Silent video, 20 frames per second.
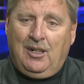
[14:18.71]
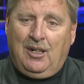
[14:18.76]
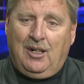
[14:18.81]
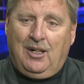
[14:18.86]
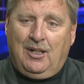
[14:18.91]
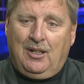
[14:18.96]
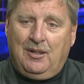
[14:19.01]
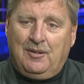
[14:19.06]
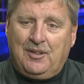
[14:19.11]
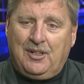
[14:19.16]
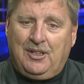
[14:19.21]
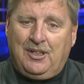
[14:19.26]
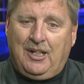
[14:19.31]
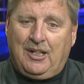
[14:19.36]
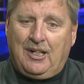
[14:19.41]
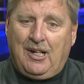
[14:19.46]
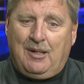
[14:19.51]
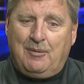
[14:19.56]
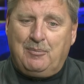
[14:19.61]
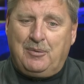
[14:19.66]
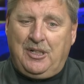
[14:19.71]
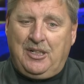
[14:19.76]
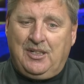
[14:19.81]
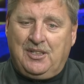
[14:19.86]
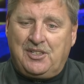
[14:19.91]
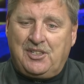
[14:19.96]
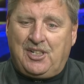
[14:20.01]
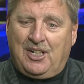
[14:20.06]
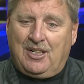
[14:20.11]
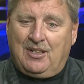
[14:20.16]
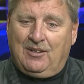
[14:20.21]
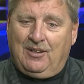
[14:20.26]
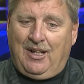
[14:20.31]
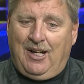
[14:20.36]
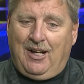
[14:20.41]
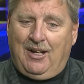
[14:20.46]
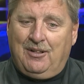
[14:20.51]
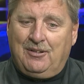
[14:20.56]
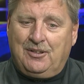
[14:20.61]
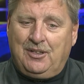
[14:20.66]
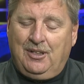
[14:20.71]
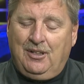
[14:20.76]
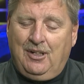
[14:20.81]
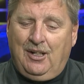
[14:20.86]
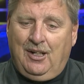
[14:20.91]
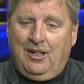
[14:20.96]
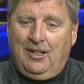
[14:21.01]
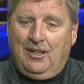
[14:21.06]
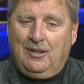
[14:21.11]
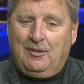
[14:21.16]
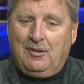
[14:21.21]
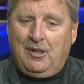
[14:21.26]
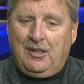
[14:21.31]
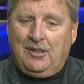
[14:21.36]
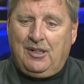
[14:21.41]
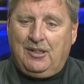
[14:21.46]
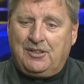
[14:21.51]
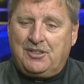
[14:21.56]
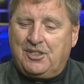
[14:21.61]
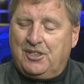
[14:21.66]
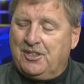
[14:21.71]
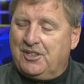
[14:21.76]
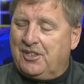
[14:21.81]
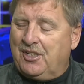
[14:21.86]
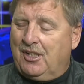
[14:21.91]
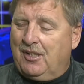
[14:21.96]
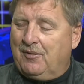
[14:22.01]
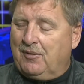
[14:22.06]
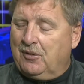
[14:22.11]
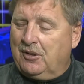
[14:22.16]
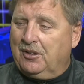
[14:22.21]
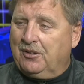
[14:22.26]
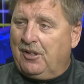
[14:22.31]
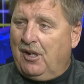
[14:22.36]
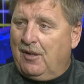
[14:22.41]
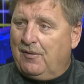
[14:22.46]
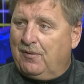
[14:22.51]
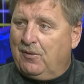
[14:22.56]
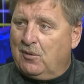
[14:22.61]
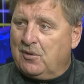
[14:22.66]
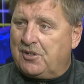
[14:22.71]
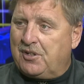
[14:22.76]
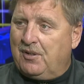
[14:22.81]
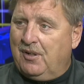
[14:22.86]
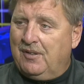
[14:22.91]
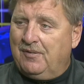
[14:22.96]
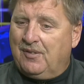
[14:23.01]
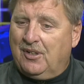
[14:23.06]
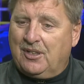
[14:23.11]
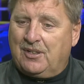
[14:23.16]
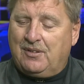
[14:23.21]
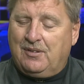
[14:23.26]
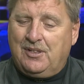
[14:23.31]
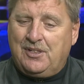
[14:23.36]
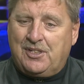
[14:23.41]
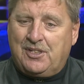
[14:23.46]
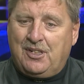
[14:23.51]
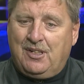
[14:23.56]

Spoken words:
Then they got beat at St. Cloud, and then since then have reeled off 4 straight victories.